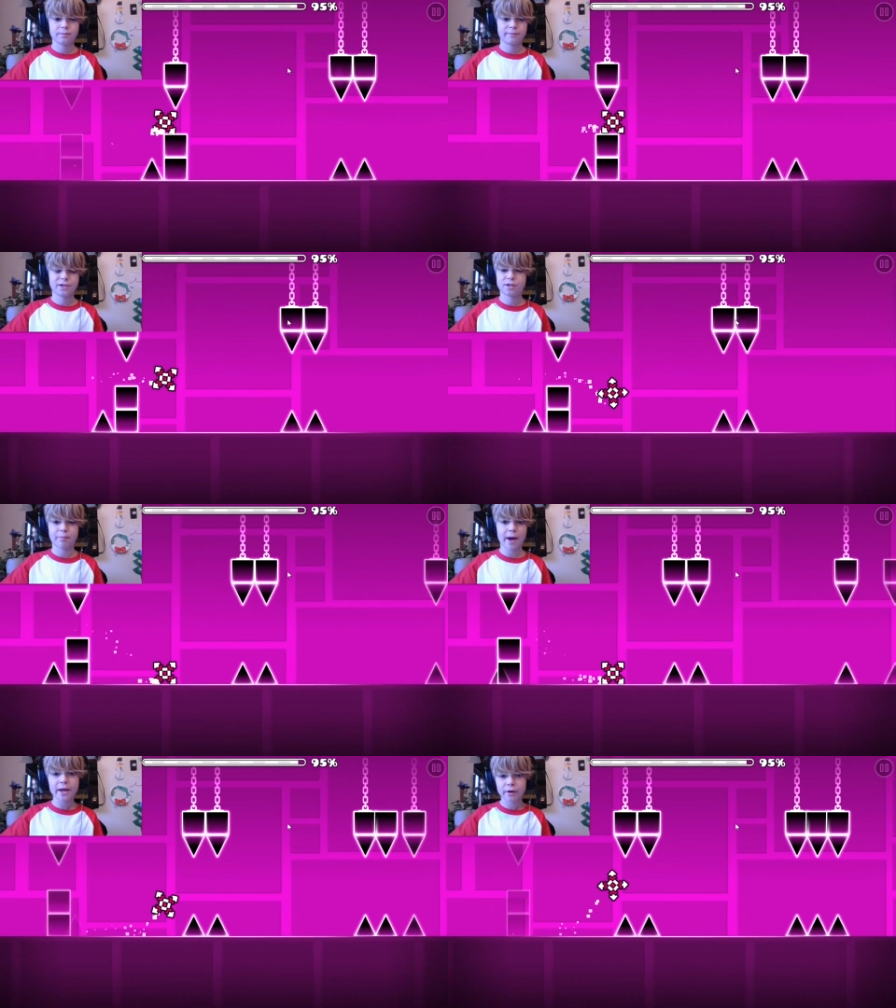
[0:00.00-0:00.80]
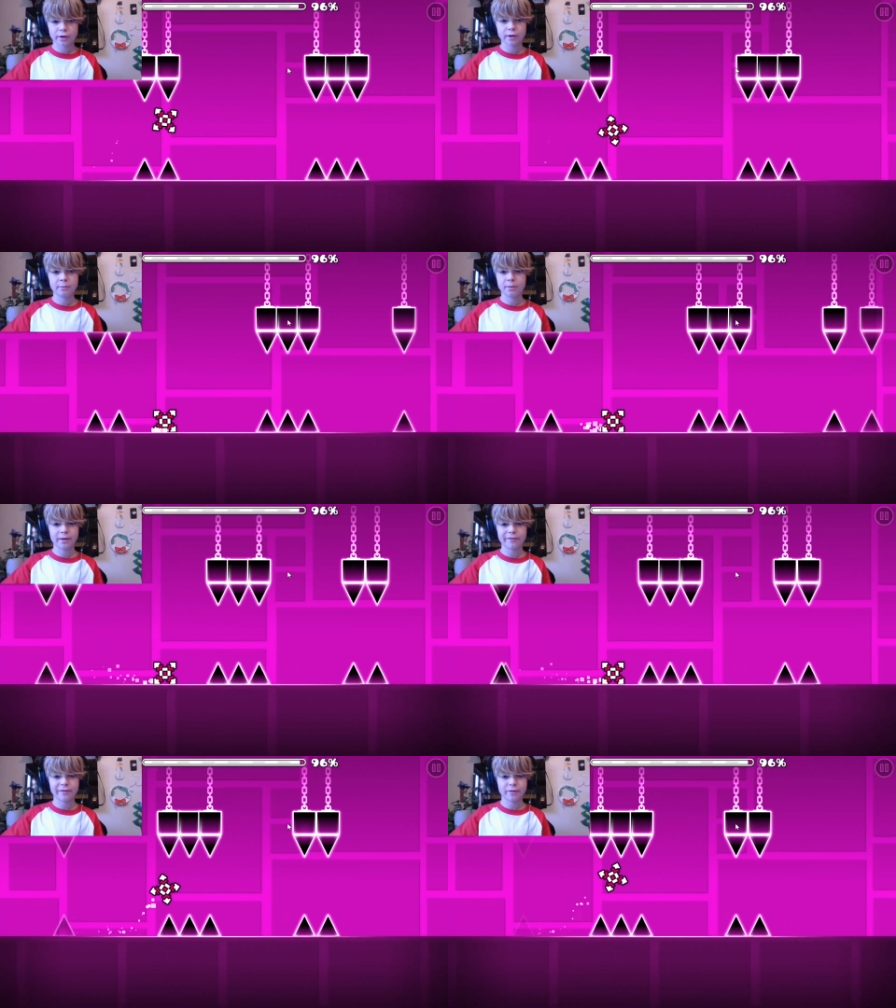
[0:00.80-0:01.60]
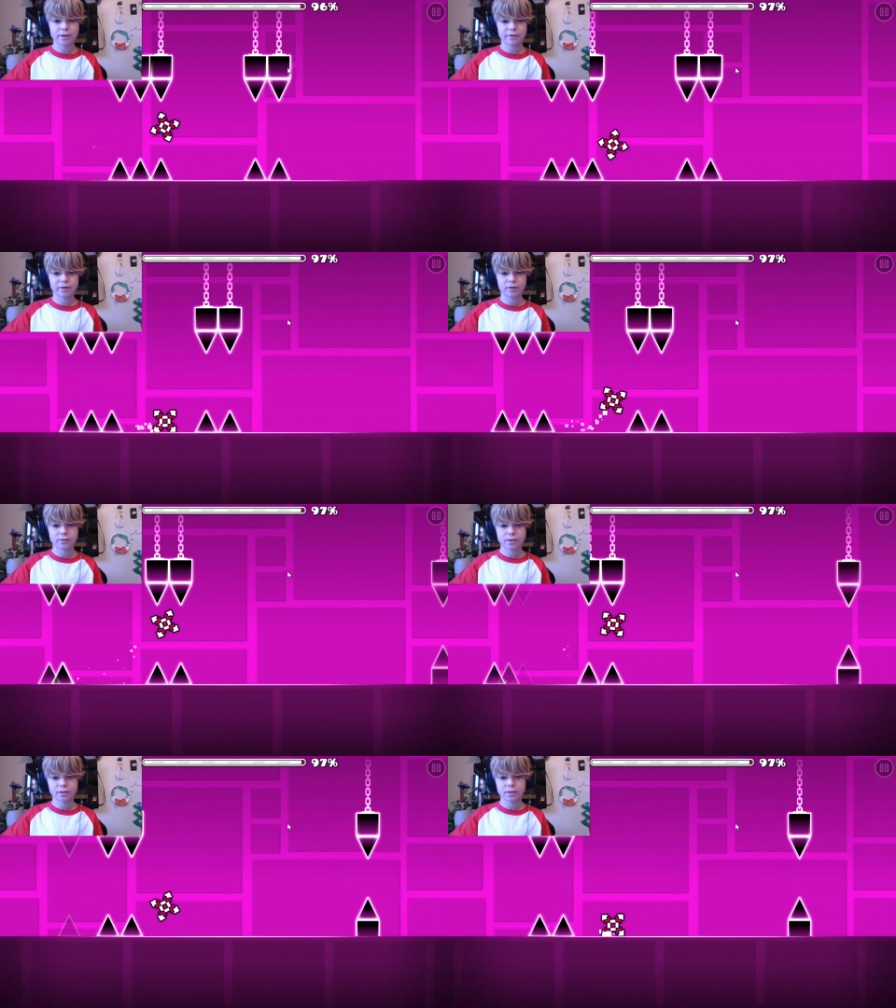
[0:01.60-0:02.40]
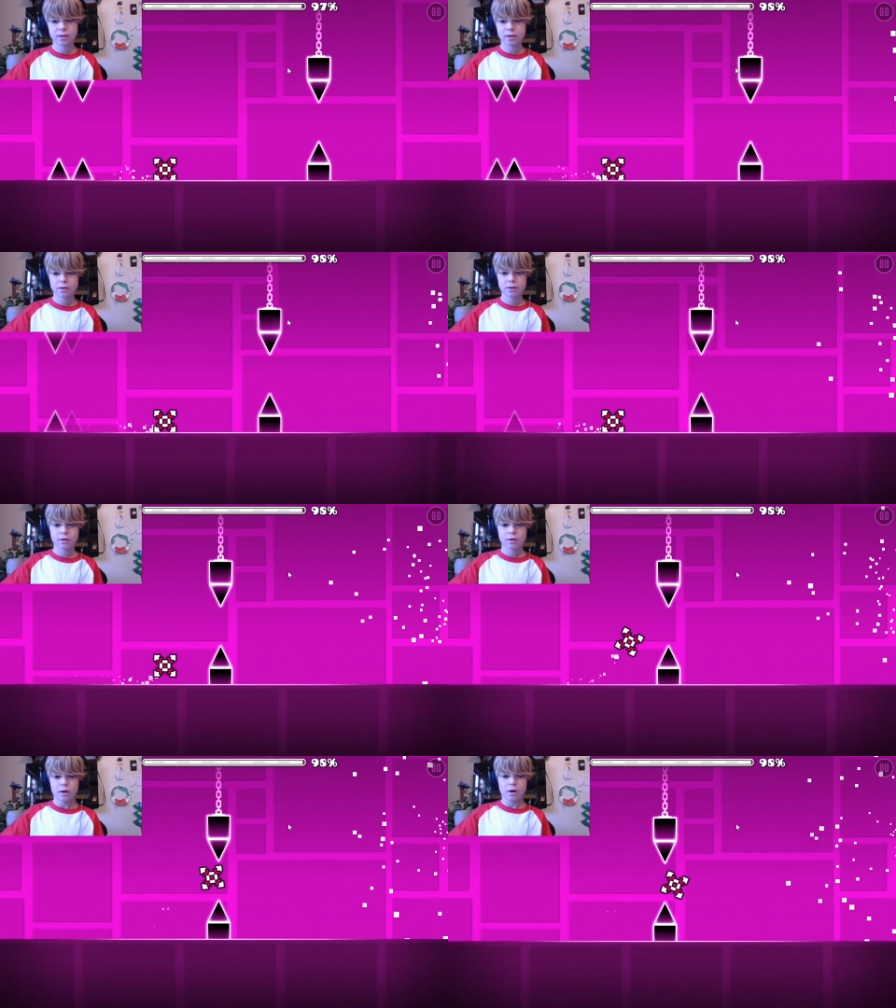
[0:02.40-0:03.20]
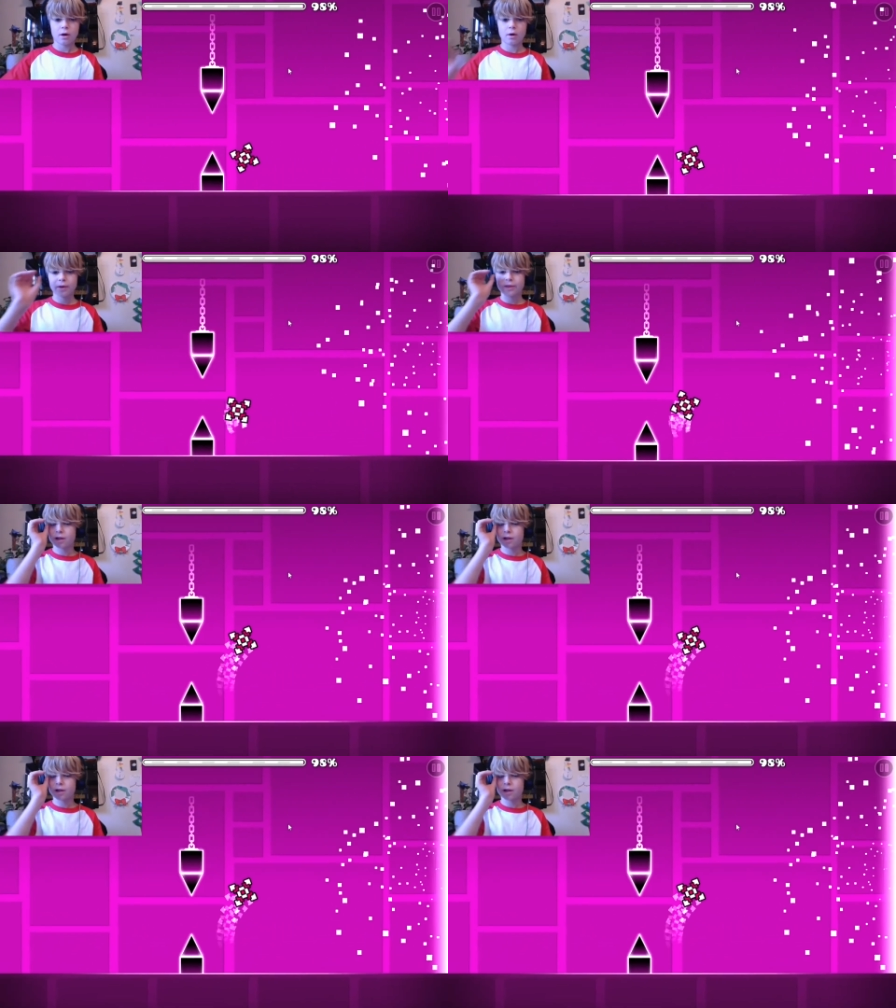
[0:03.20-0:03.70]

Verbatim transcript: Spider can be my favorite difficulty. Oh, I thought